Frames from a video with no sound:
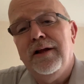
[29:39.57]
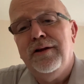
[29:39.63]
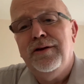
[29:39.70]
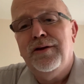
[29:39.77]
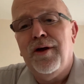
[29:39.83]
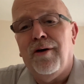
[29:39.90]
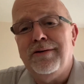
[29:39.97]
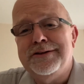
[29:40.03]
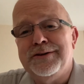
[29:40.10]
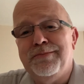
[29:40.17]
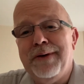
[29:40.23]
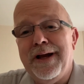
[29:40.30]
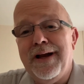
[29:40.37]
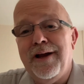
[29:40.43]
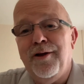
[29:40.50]
dogs have
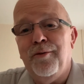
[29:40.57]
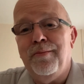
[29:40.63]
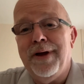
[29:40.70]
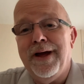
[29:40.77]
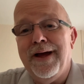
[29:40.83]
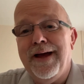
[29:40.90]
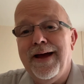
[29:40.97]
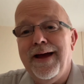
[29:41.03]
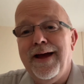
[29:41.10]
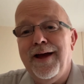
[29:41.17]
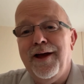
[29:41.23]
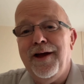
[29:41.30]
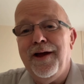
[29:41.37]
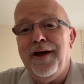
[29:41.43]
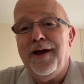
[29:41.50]
been a little bit
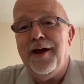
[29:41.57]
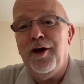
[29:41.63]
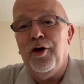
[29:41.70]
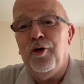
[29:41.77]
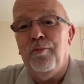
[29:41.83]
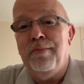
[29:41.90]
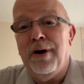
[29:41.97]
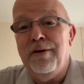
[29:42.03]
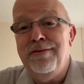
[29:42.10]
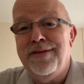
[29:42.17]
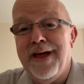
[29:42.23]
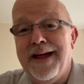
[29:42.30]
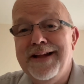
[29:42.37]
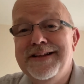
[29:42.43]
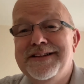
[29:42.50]
ill both
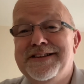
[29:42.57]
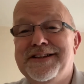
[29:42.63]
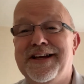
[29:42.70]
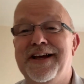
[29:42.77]
ends.